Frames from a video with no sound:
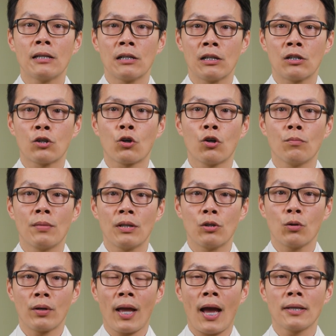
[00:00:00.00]
to determine
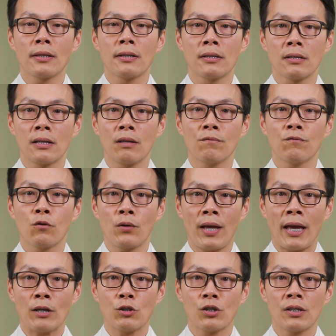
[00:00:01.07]
your candidacy for the
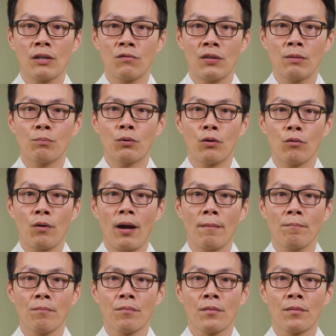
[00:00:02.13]
H C V program.